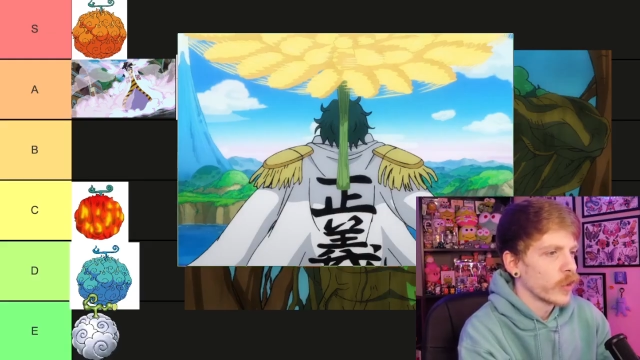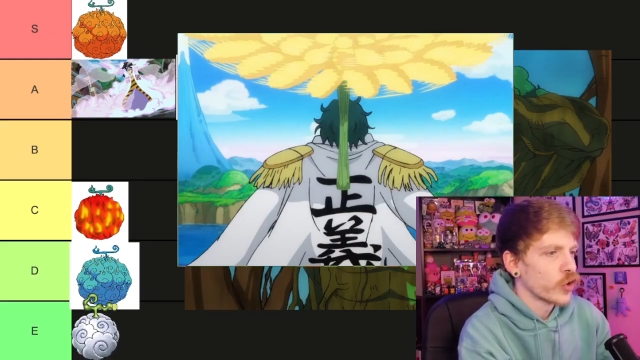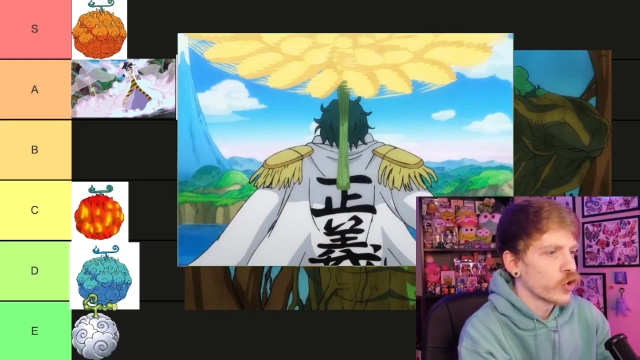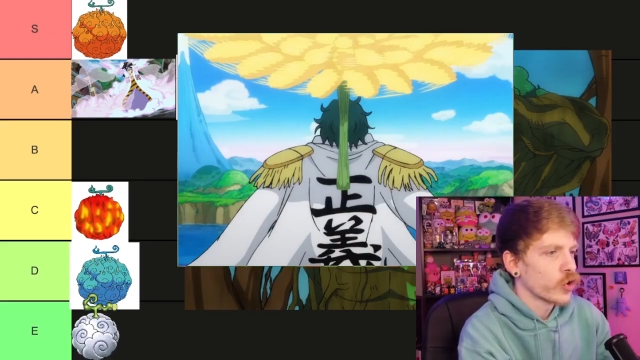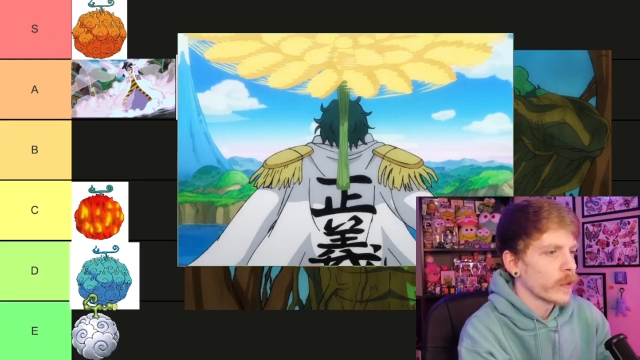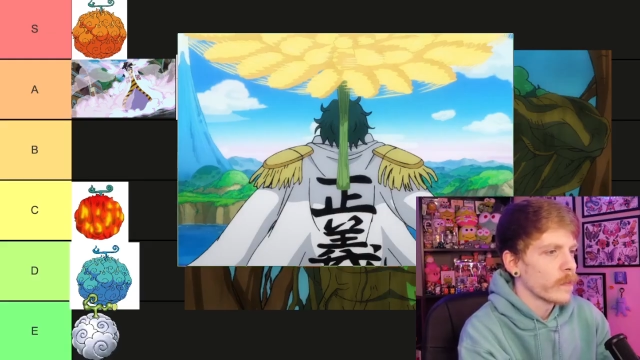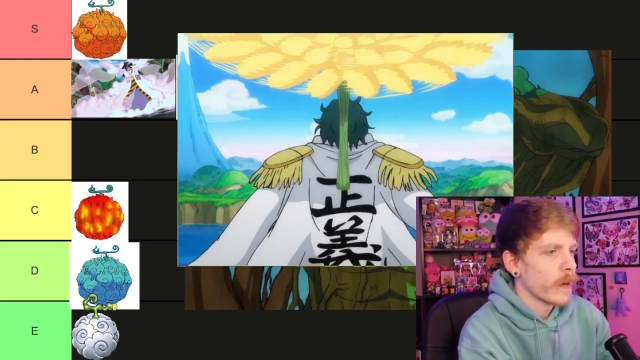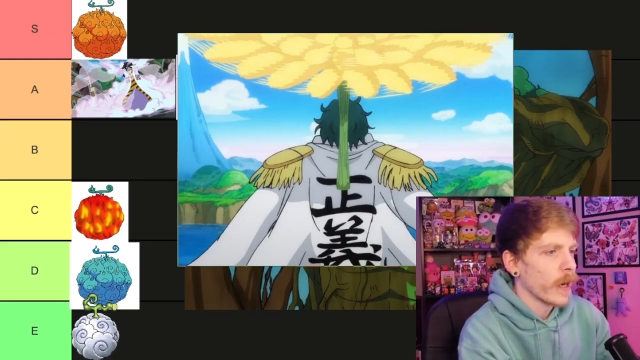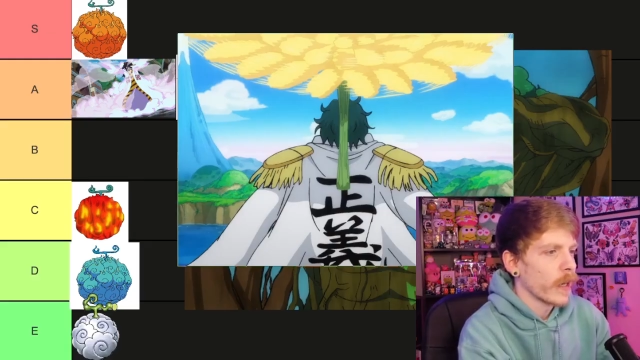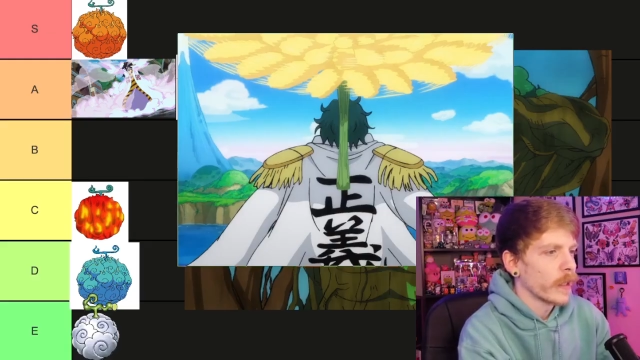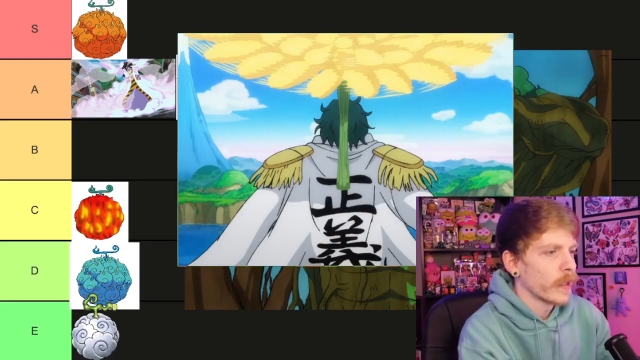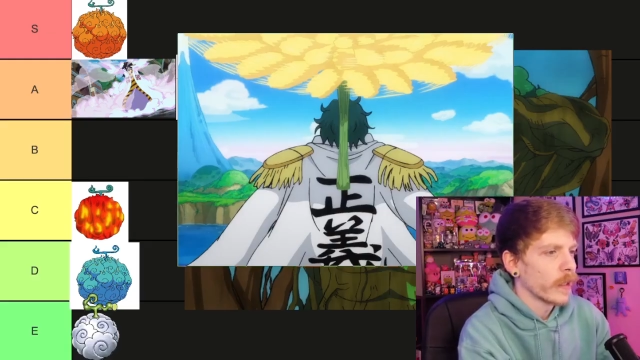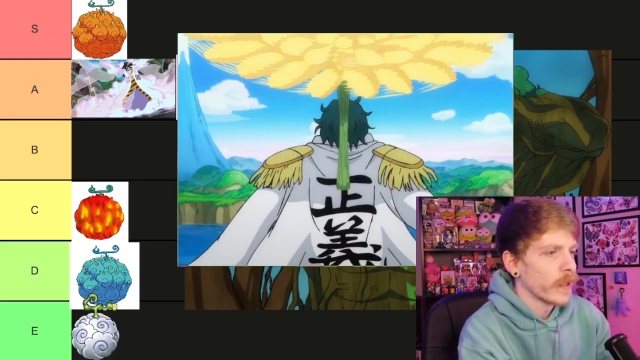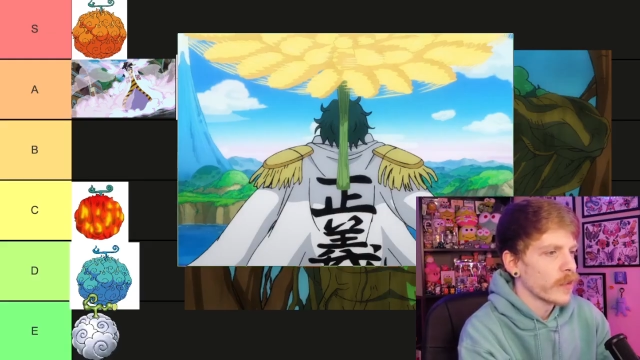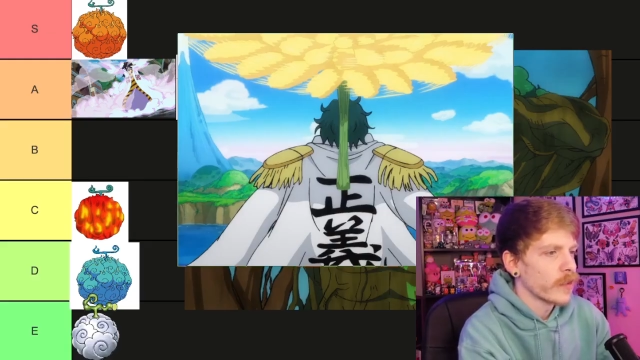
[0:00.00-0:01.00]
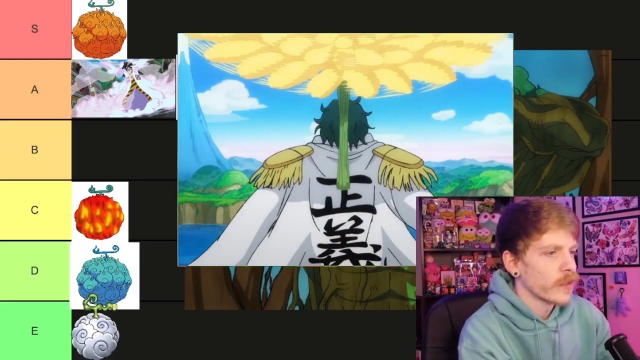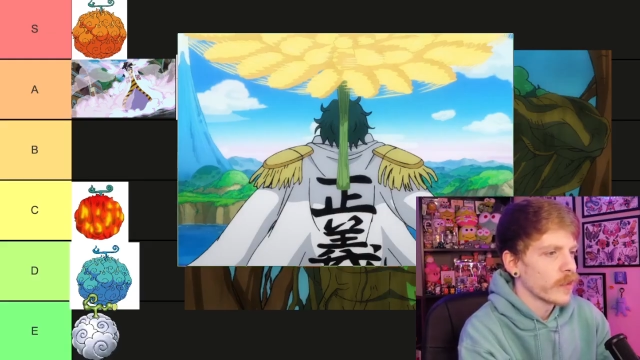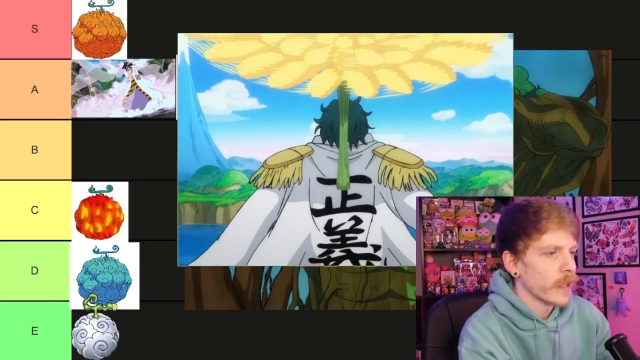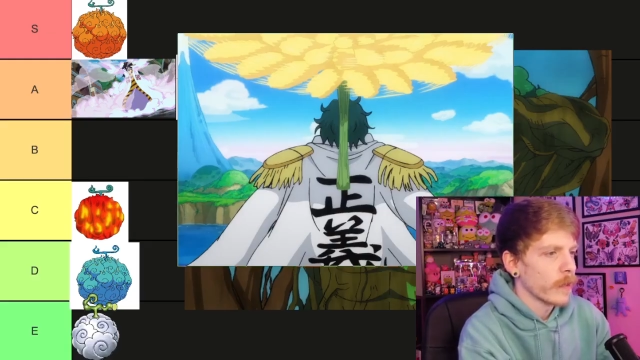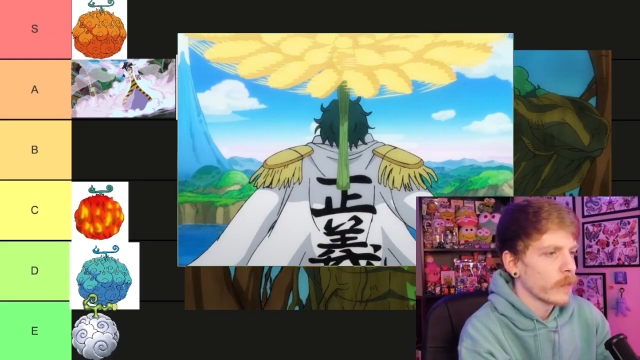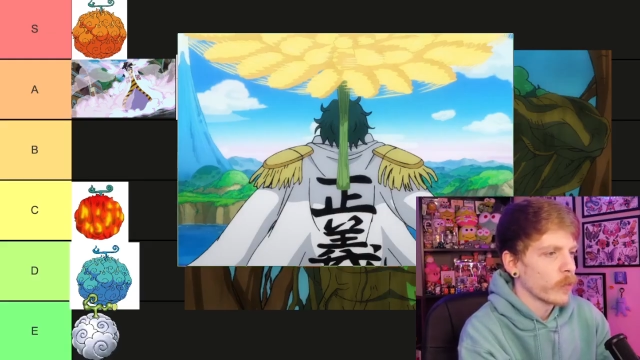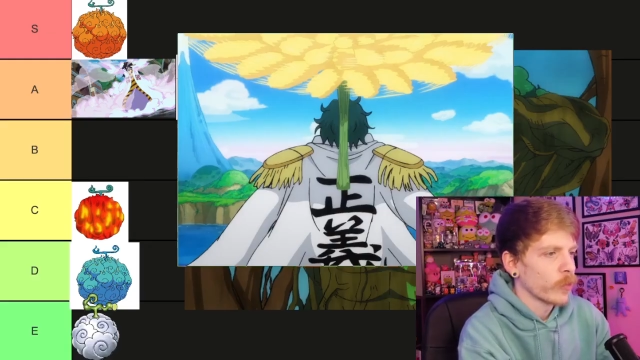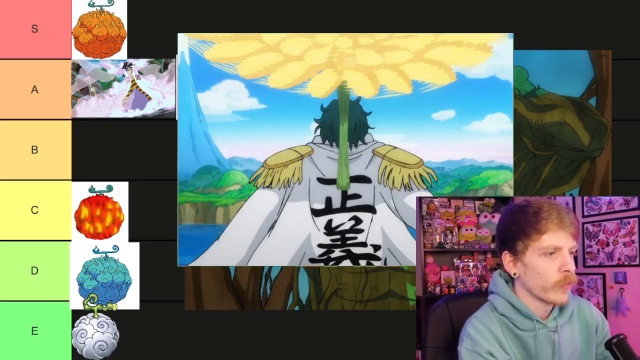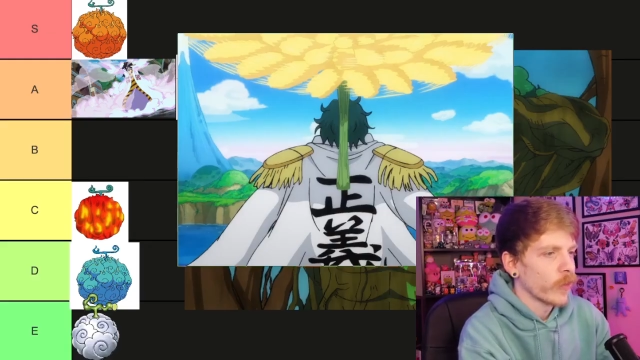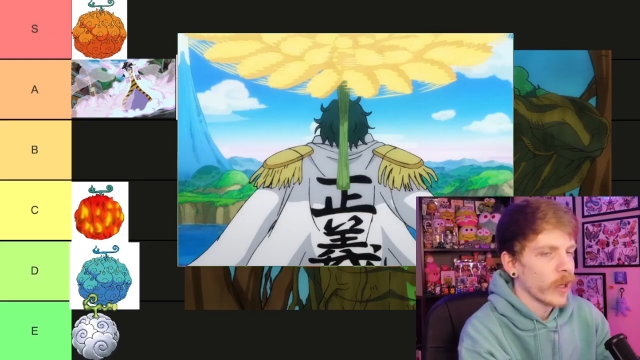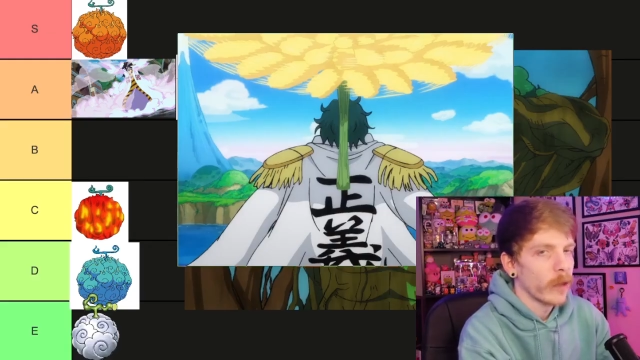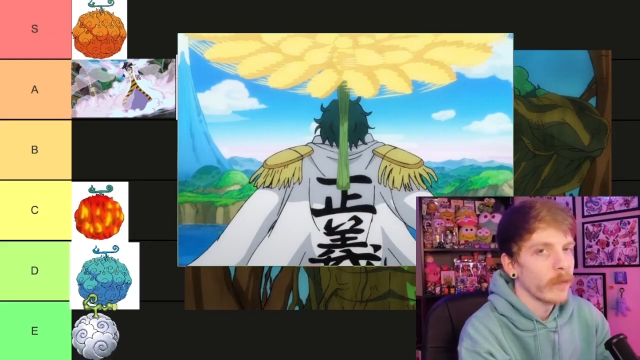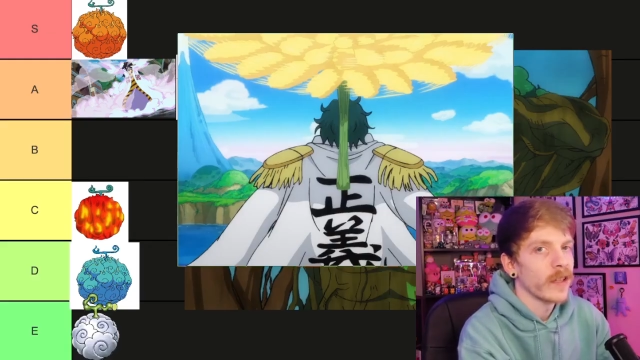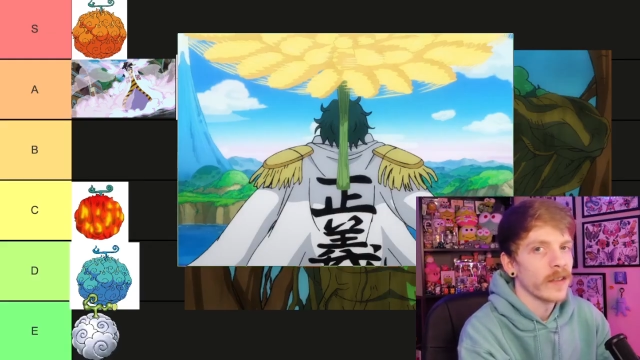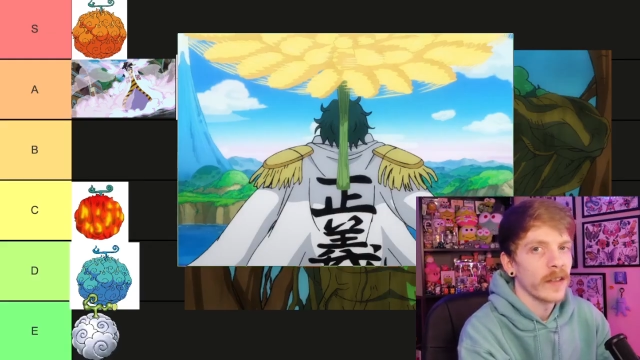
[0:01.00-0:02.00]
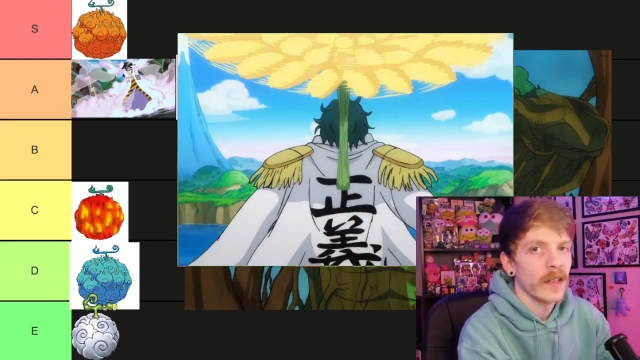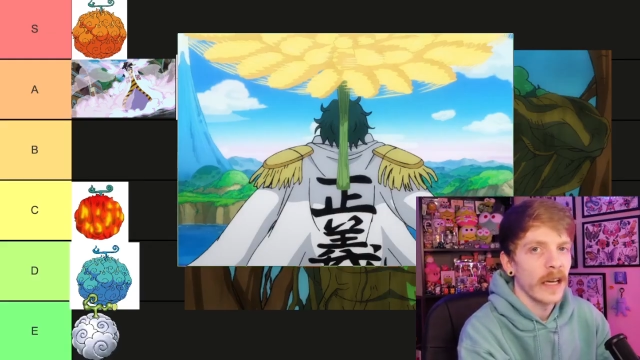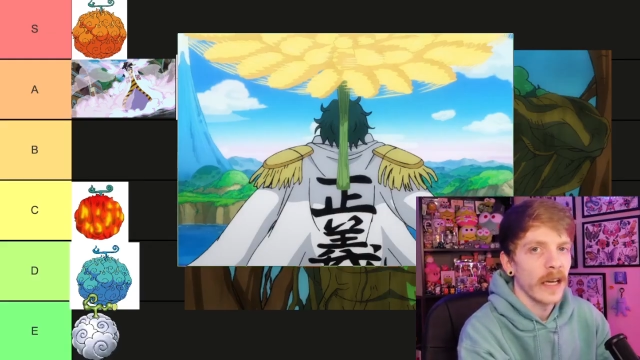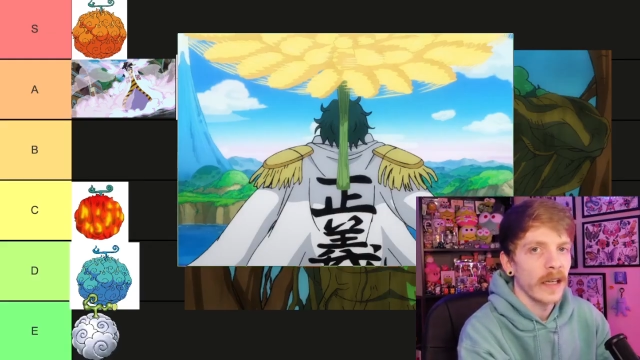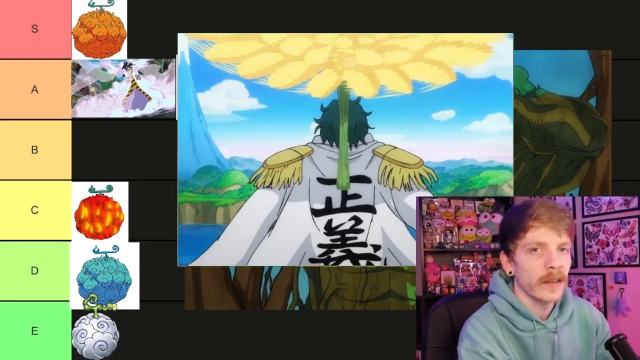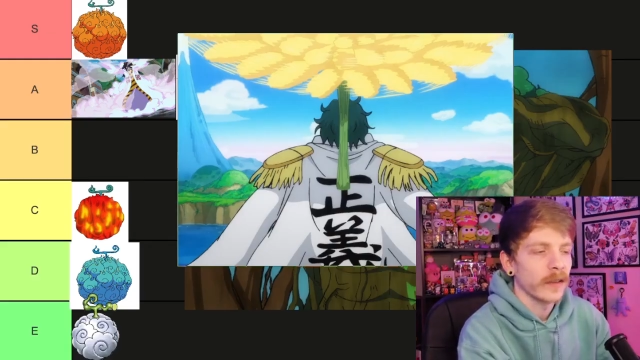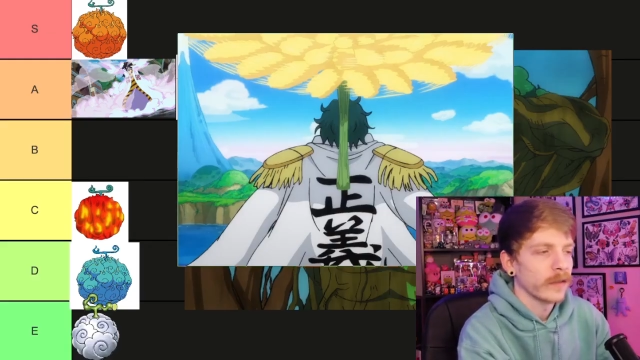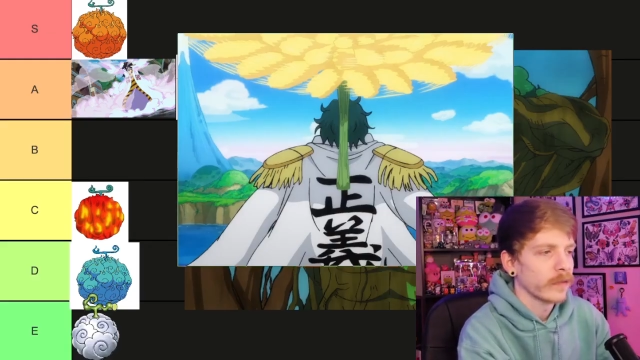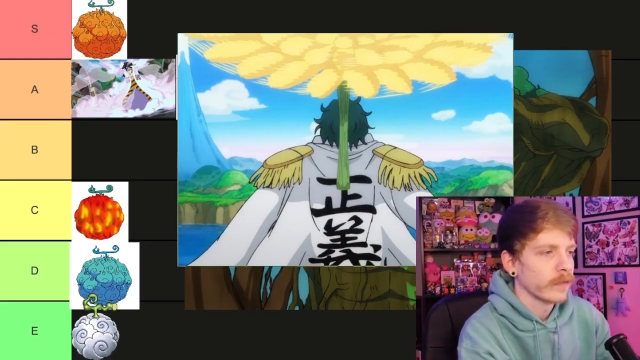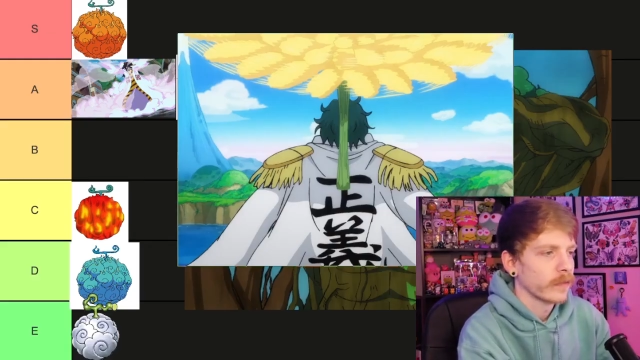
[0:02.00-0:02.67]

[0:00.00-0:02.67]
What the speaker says: tree body less susceptible to fire-based attacks.